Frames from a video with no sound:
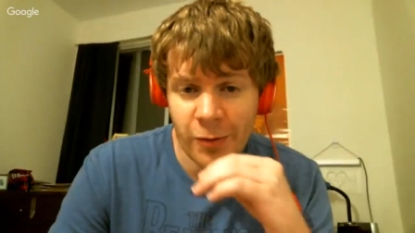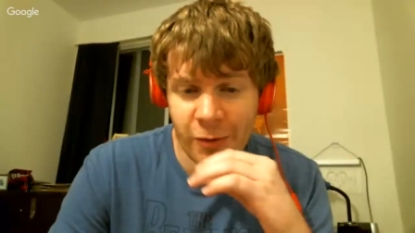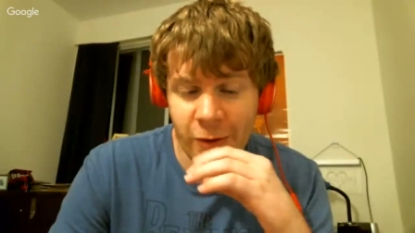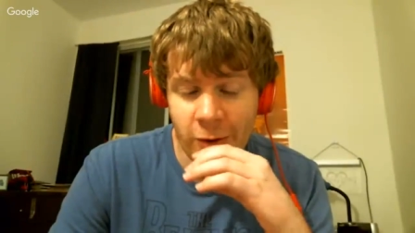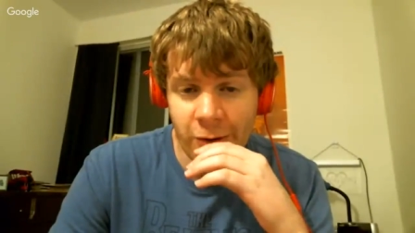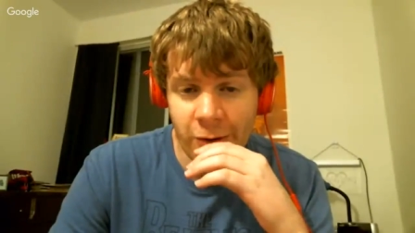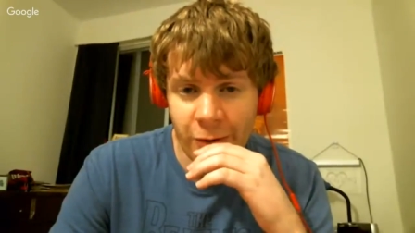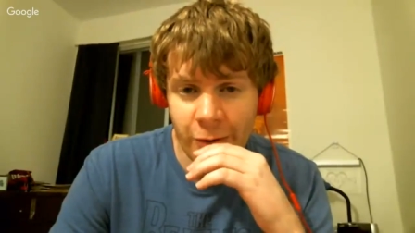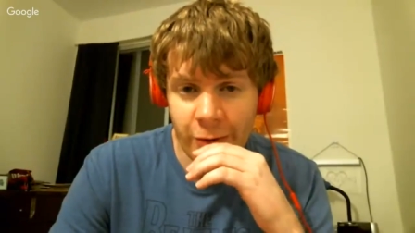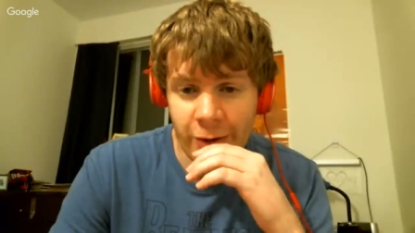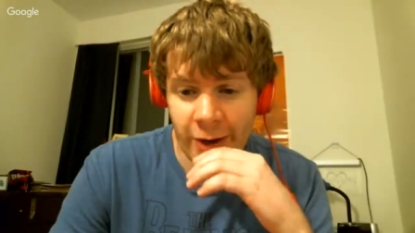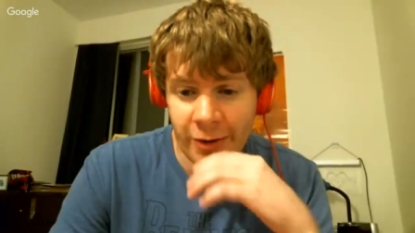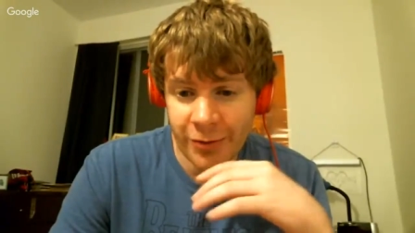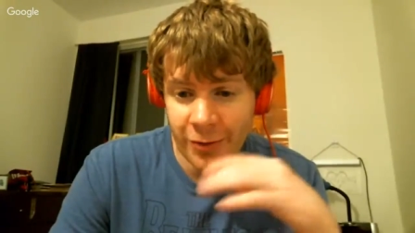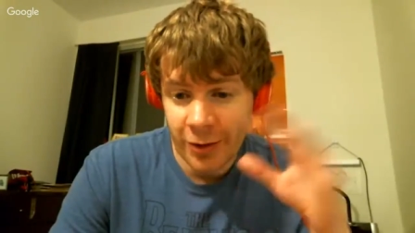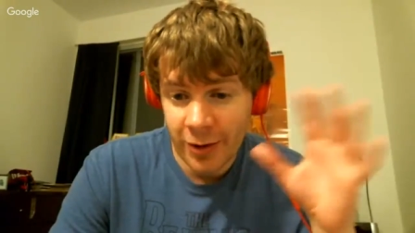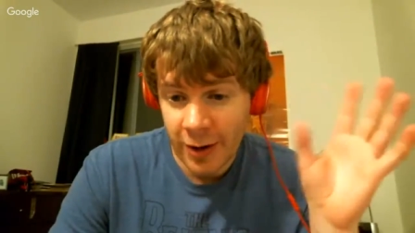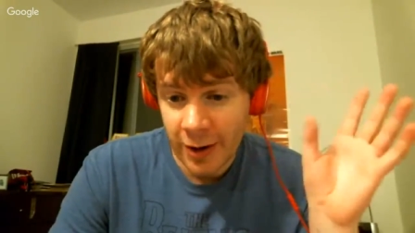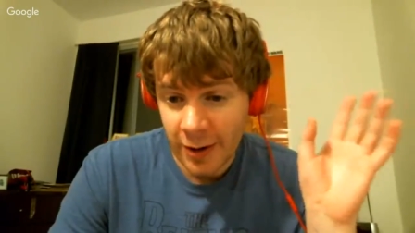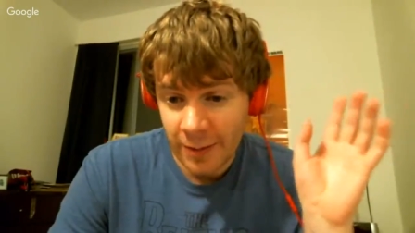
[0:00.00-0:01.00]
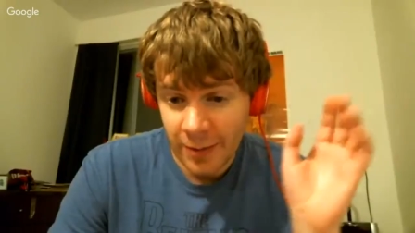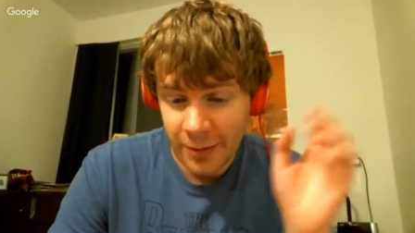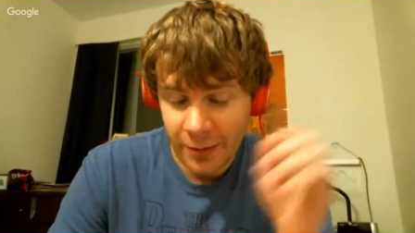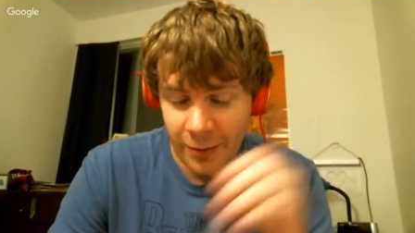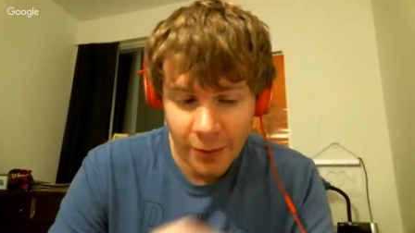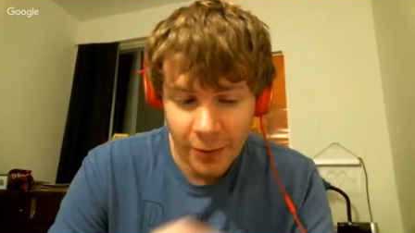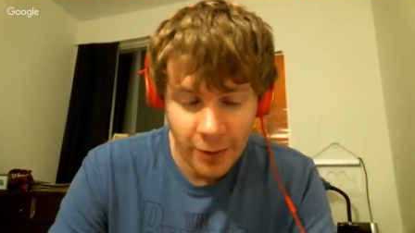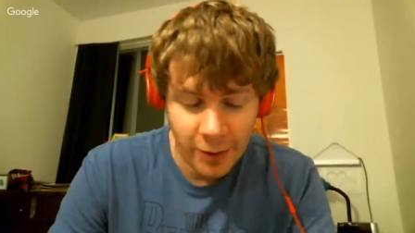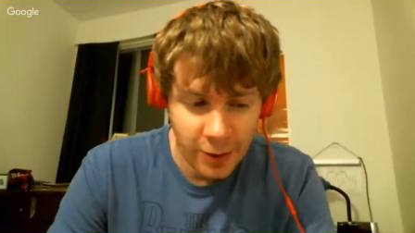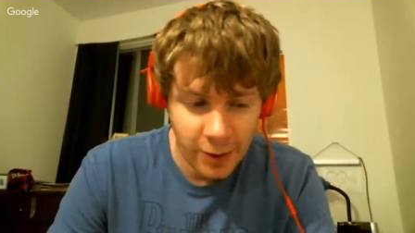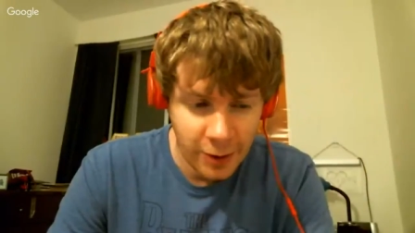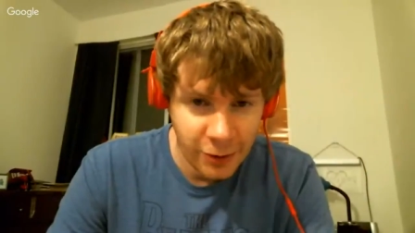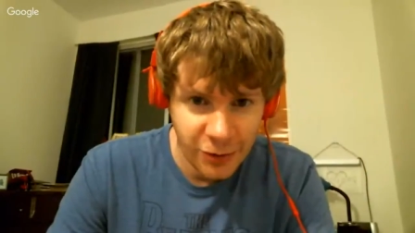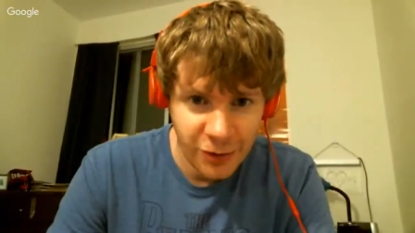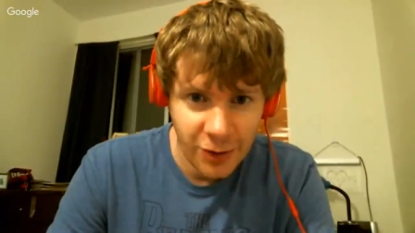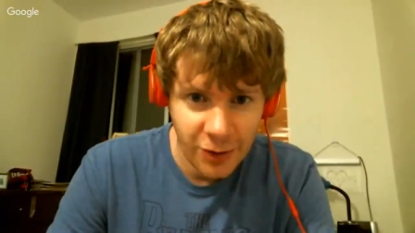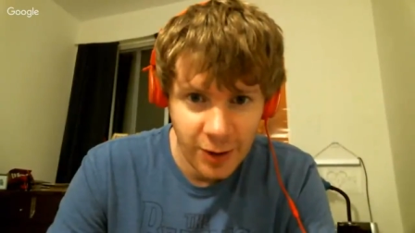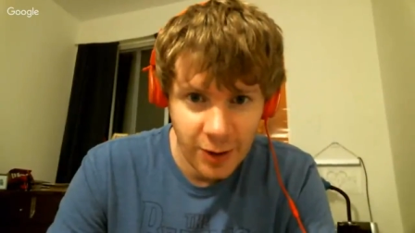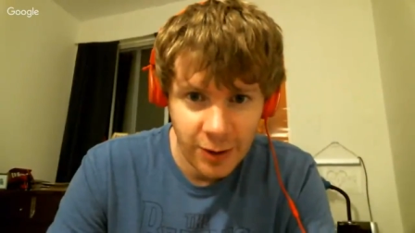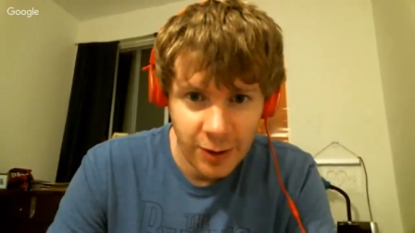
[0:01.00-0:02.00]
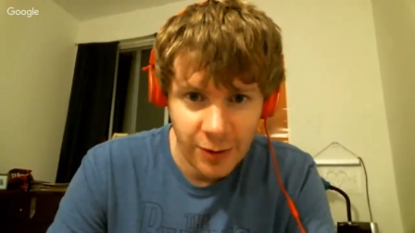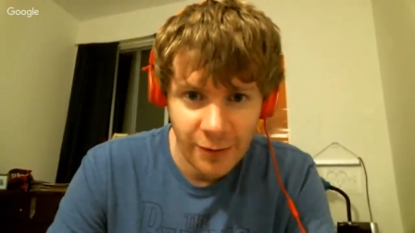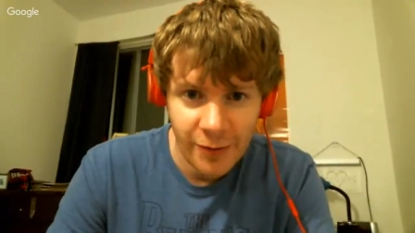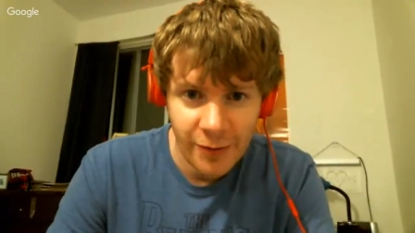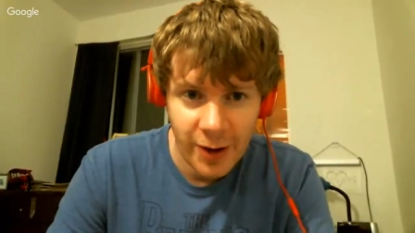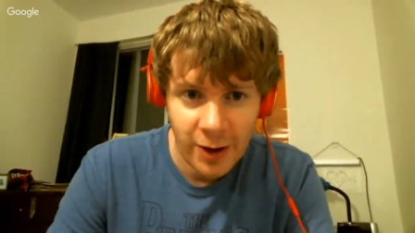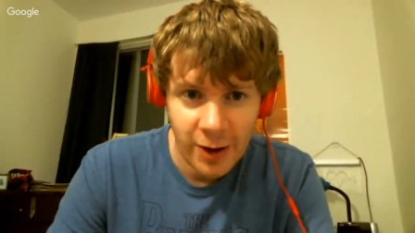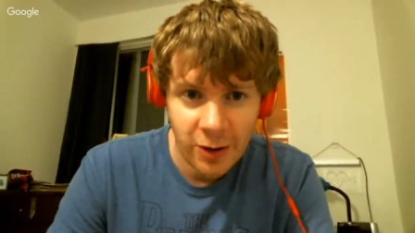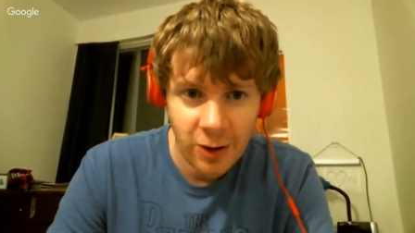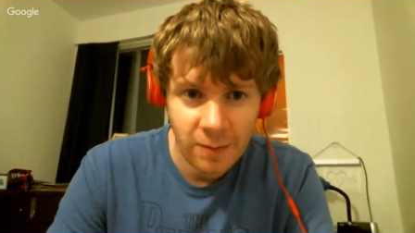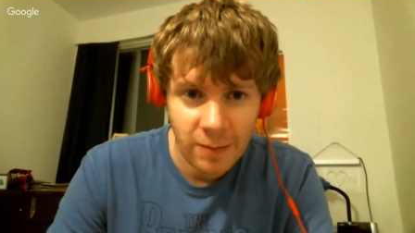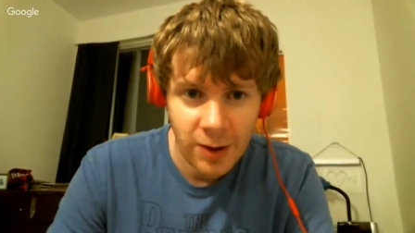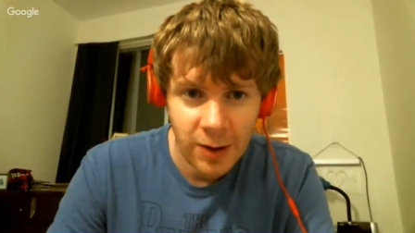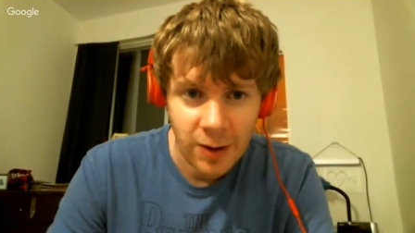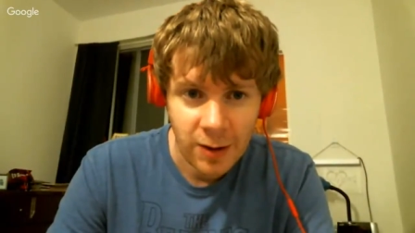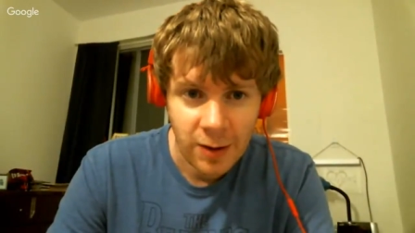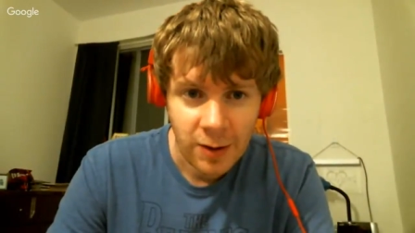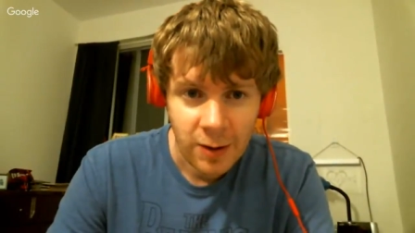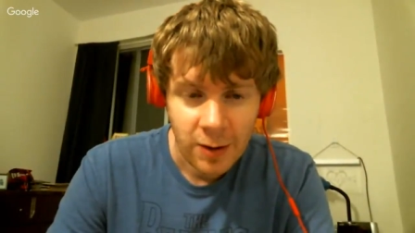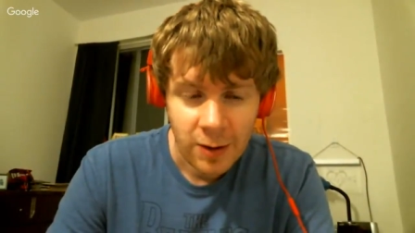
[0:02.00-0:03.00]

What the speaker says: was what I was going to do yesterday before the shit hit the fan on me.